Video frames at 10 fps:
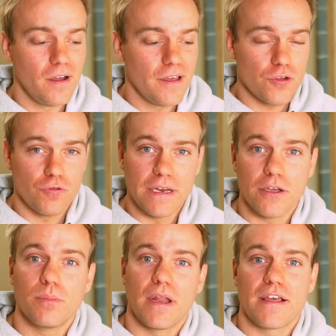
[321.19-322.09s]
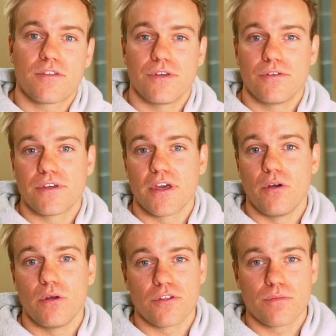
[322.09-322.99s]
It's a really good place for you to
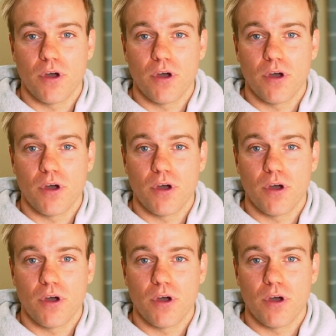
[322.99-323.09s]
go and just